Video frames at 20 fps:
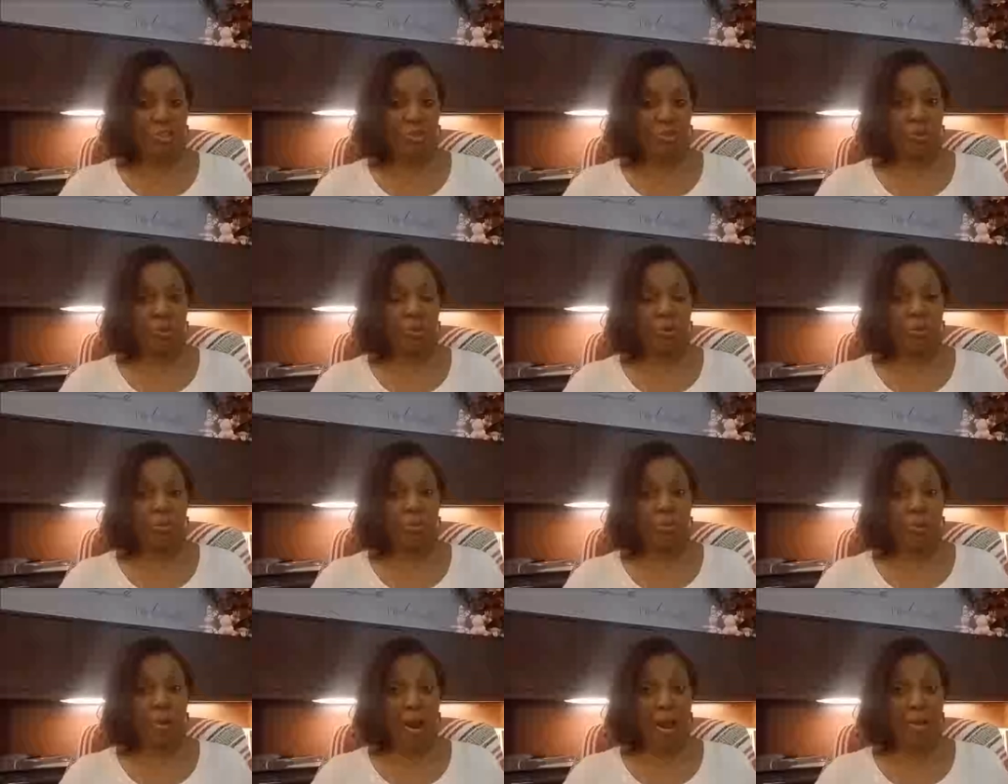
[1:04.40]
to your
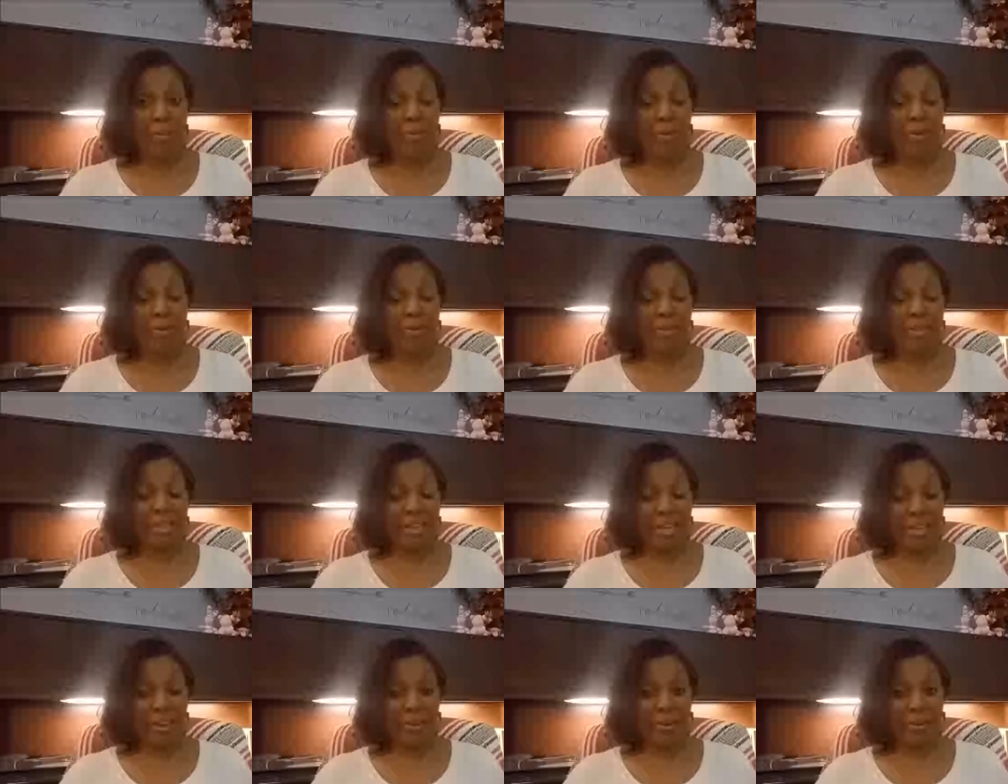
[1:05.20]
primary
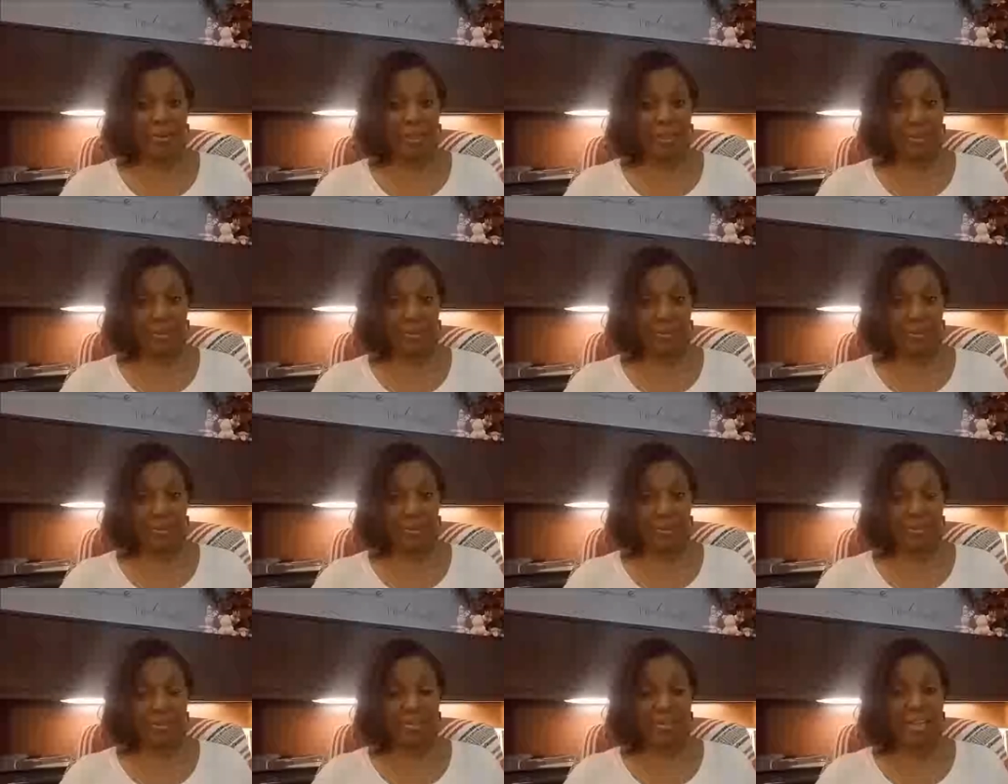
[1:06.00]

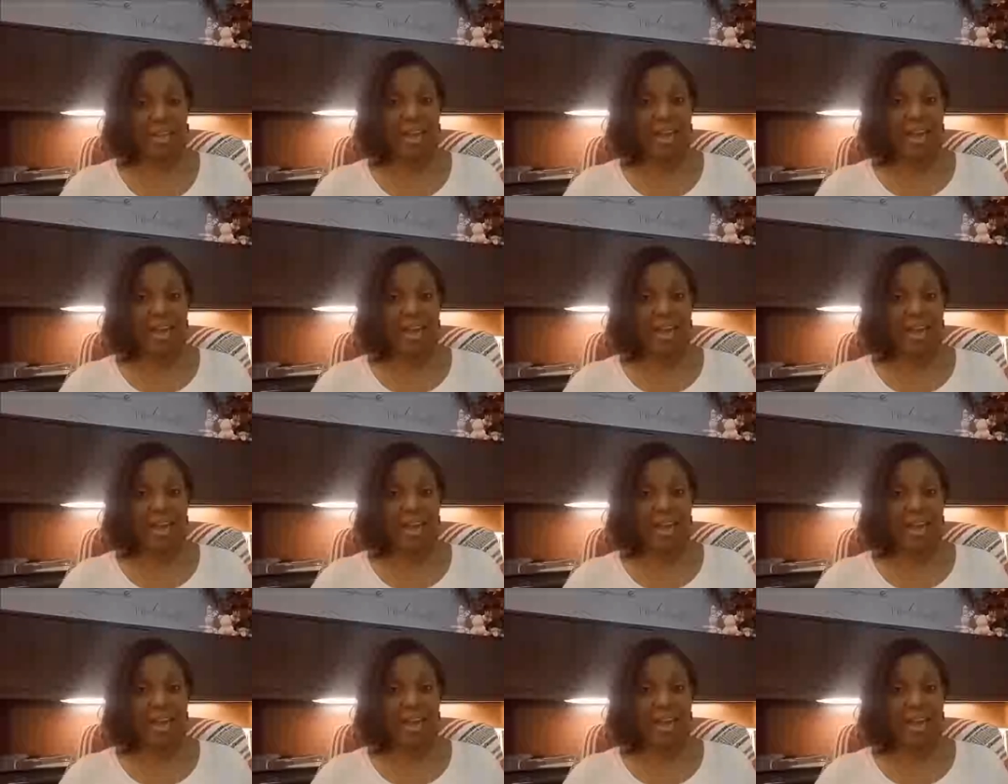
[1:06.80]
caregivers